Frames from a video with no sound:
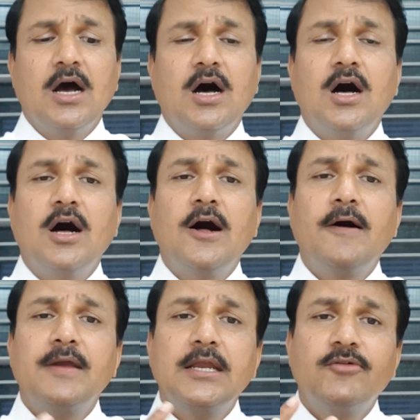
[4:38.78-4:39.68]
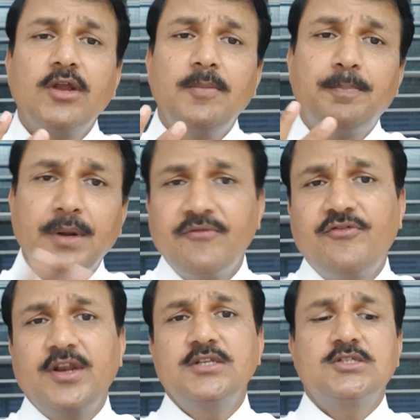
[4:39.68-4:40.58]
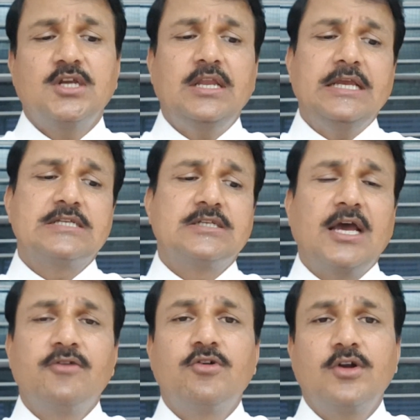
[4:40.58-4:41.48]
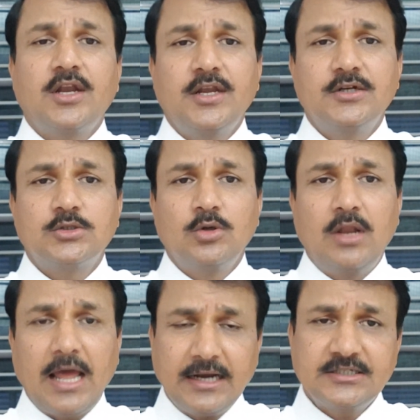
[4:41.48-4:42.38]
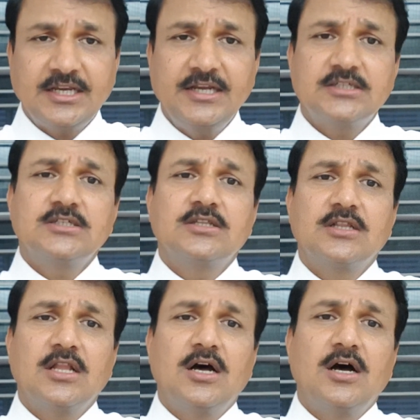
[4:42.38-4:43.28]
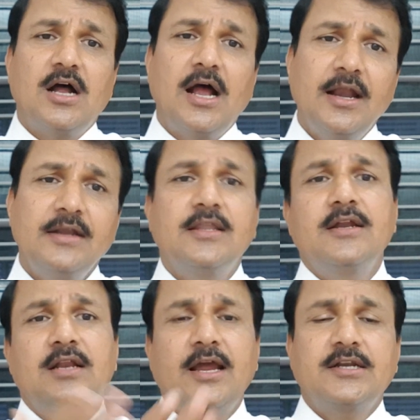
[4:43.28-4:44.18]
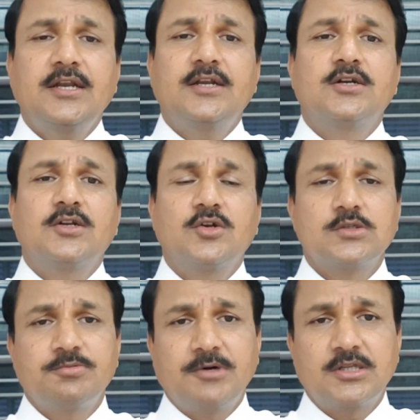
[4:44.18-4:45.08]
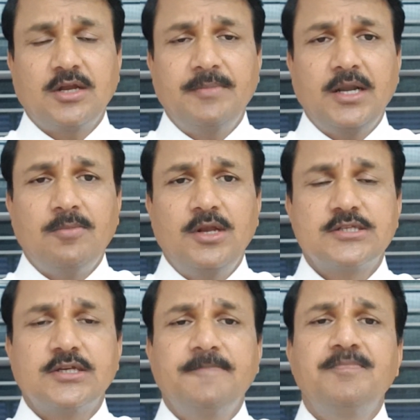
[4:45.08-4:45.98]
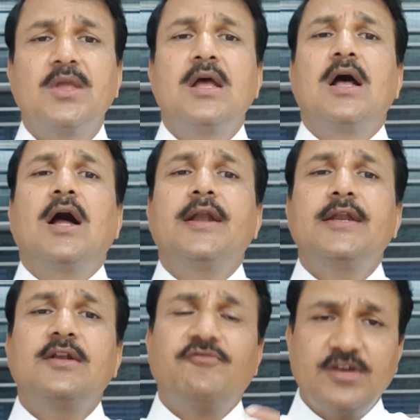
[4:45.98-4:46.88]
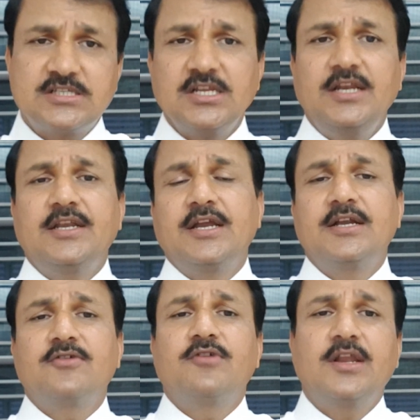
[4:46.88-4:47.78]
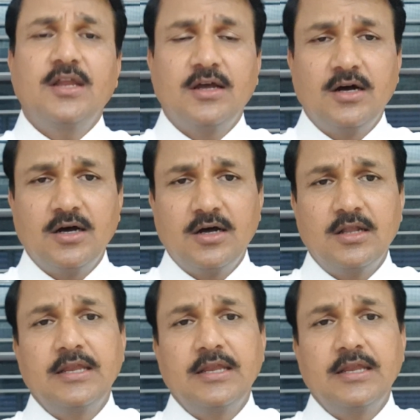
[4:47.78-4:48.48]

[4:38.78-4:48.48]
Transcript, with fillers: Uh, it will preferentially is diverted into lactate, uh, and then lactate undergoes further metabolism, and it facilitates very, uh,